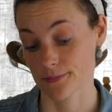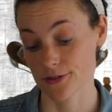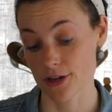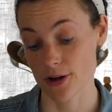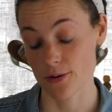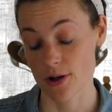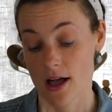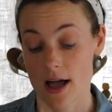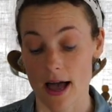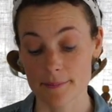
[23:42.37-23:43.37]
So
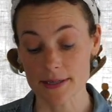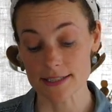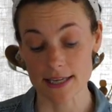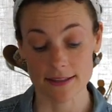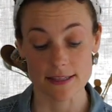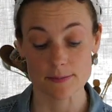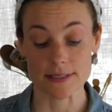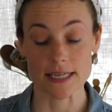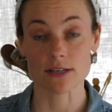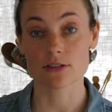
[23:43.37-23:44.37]
I'm gonna take these
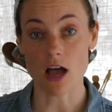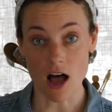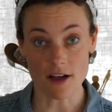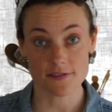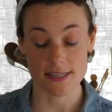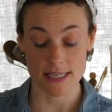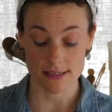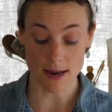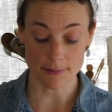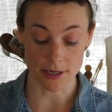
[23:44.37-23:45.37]
potatoes off so they
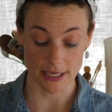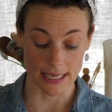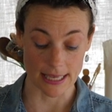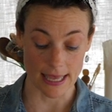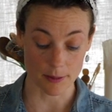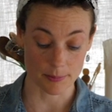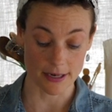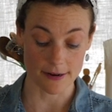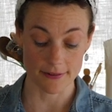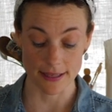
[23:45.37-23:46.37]
stop cooking, and I'll
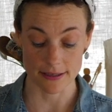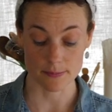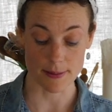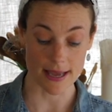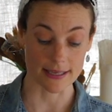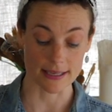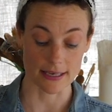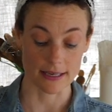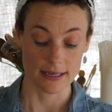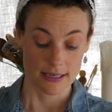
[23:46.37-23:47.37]
put everything else back
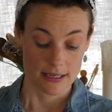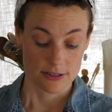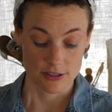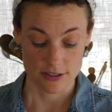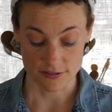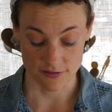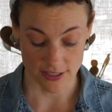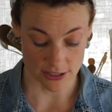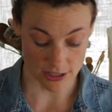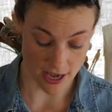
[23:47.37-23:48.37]
in just to
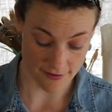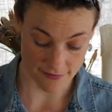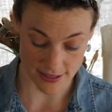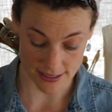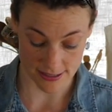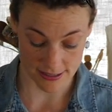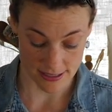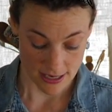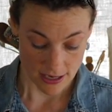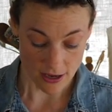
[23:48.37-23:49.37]
finish off this
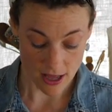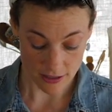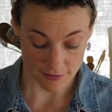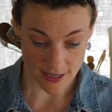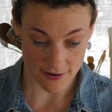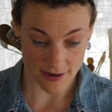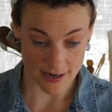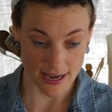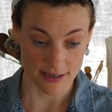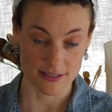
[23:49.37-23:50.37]

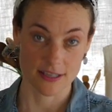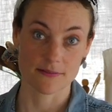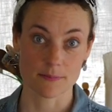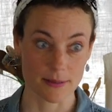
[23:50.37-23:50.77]
cauliflower and to give the